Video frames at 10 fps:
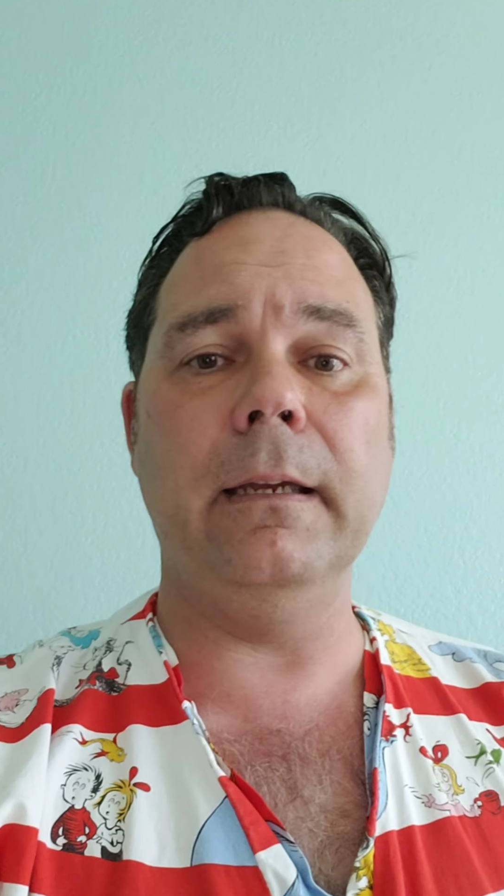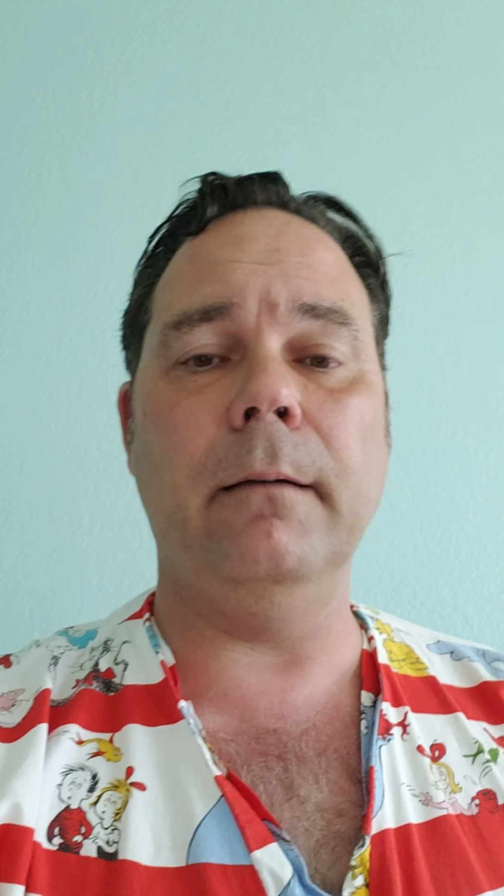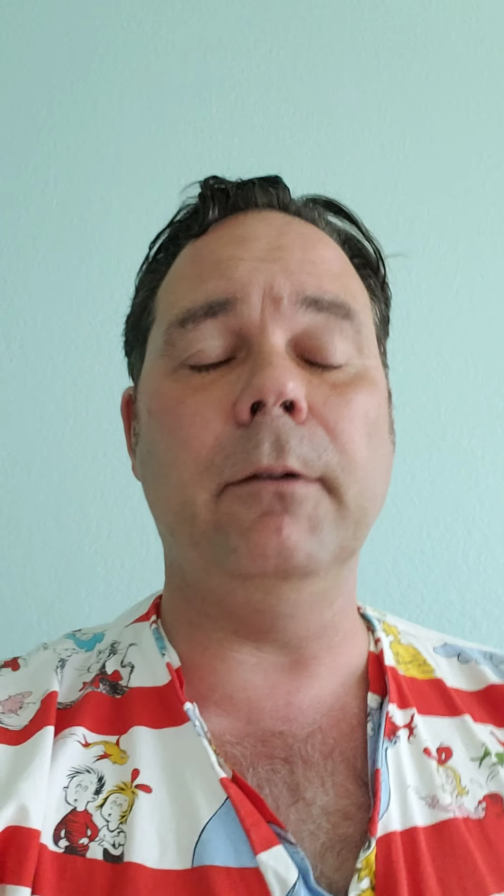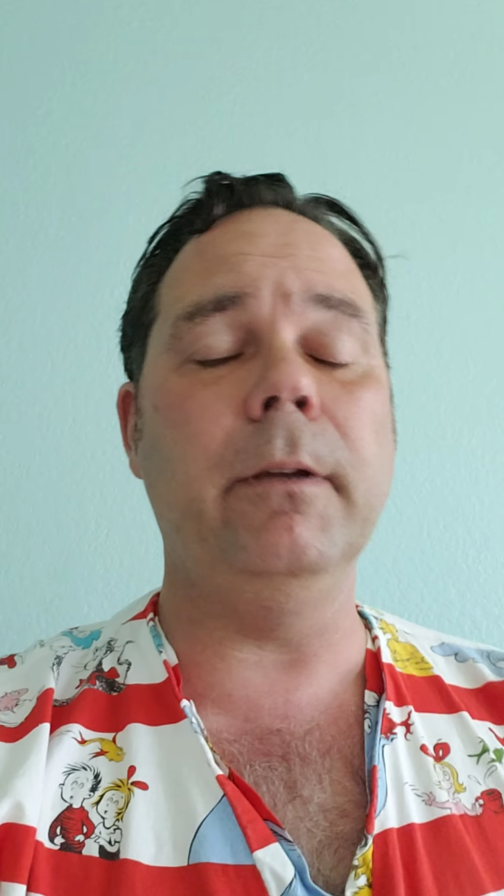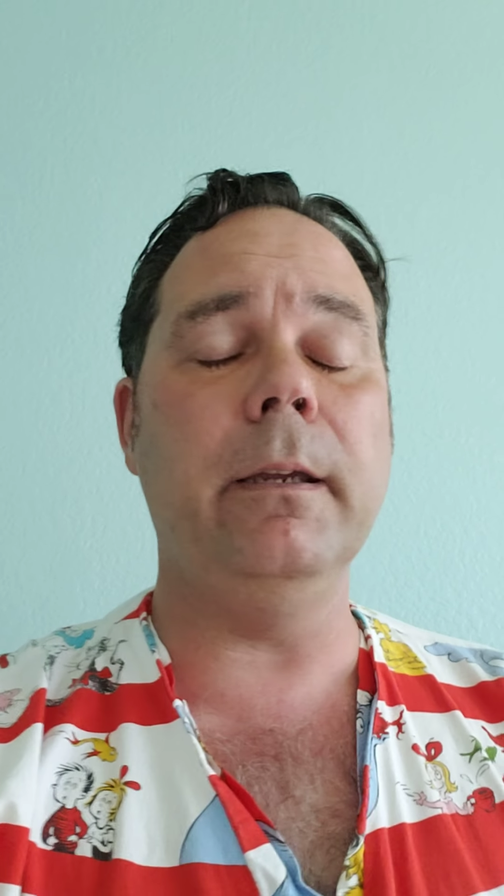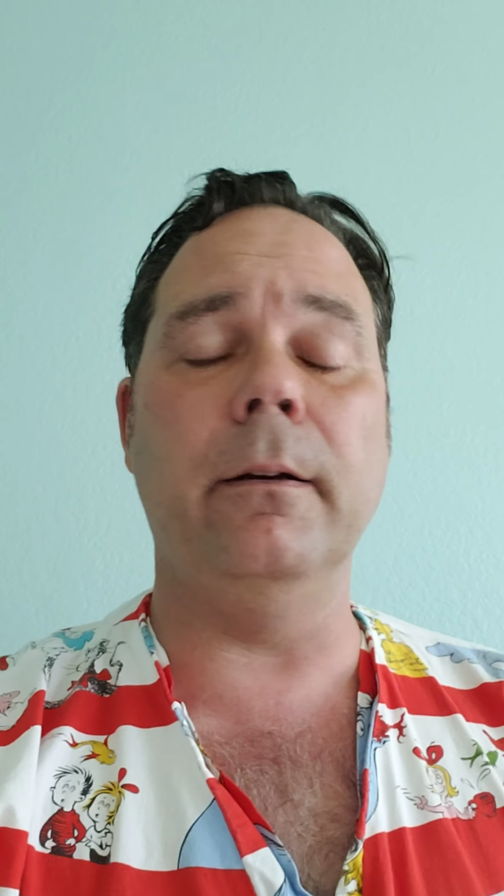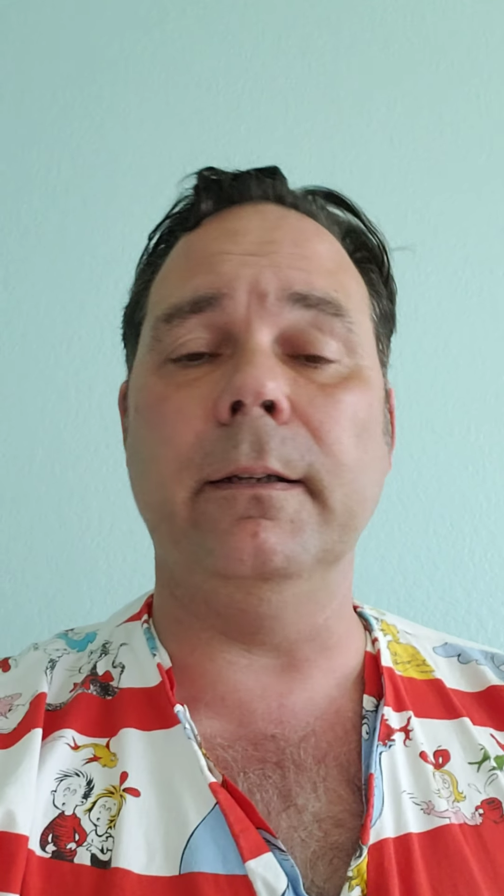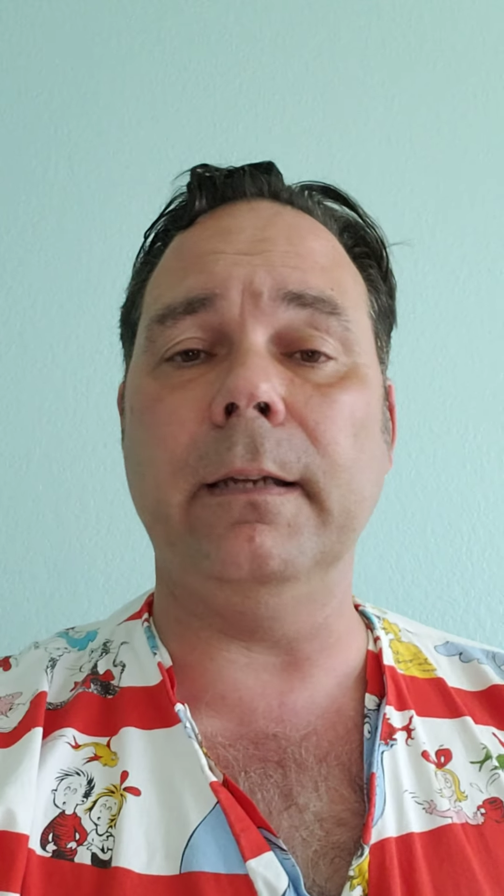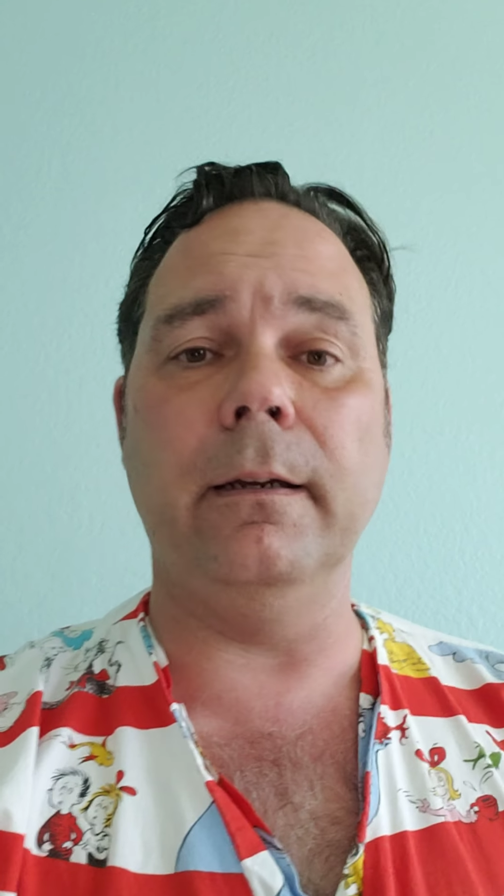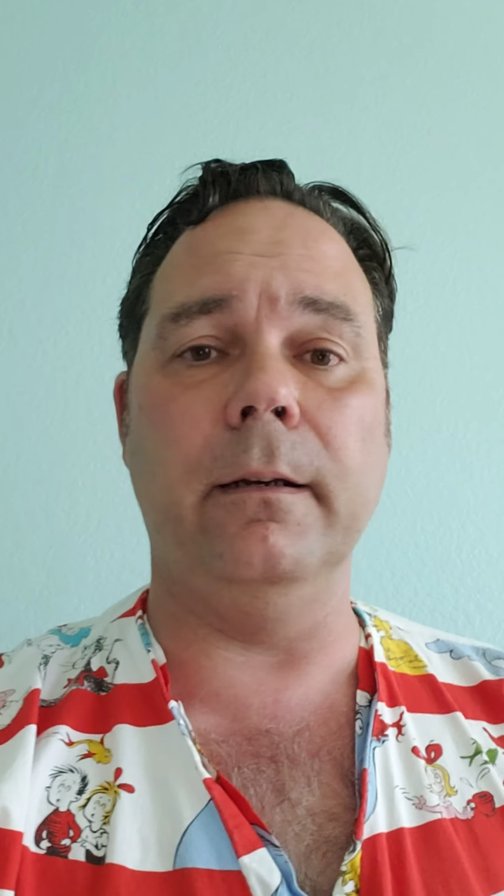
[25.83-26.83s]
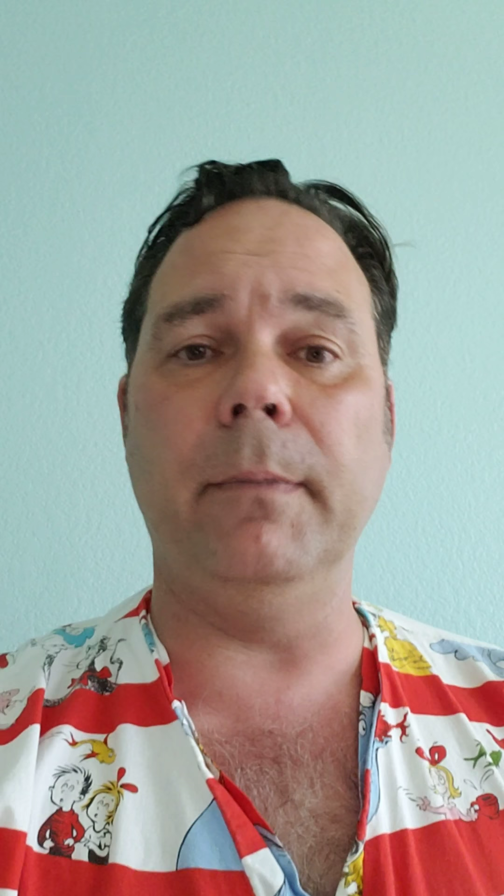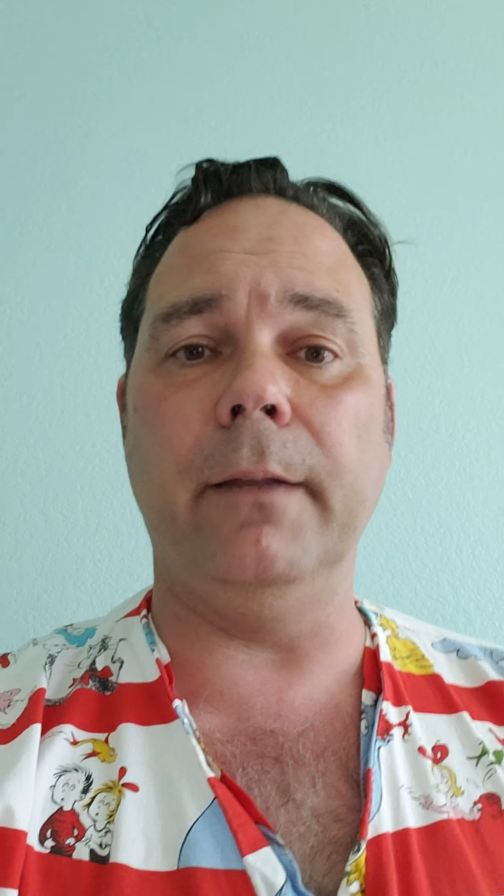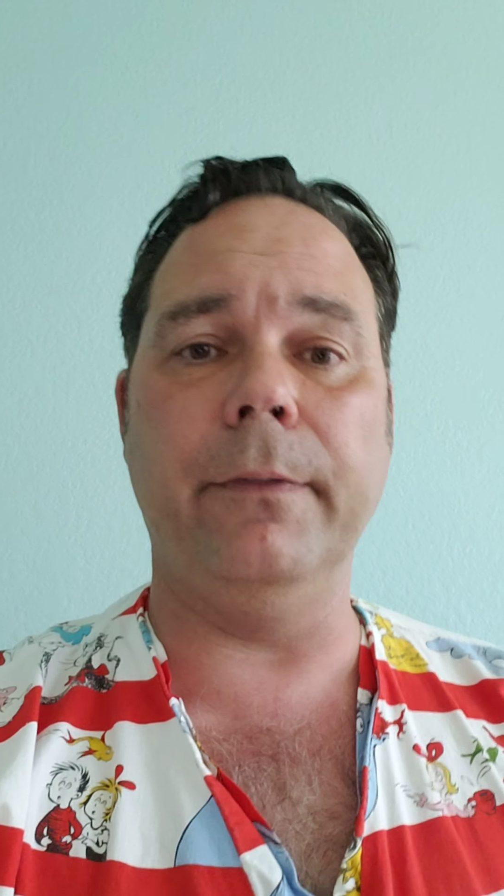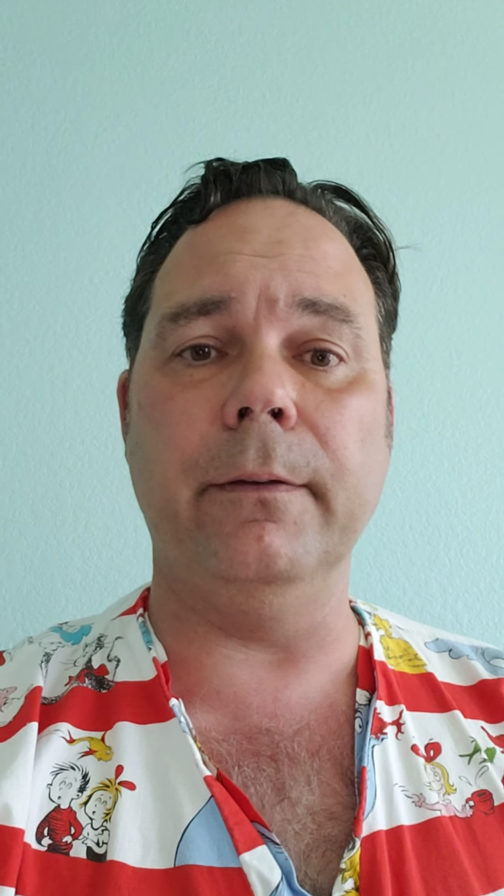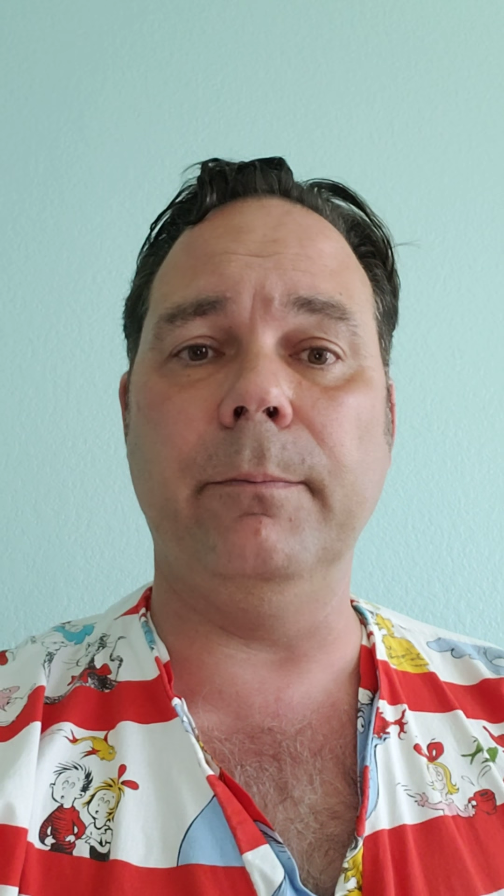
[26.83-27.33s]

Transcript: I mean, we hear a ton about this.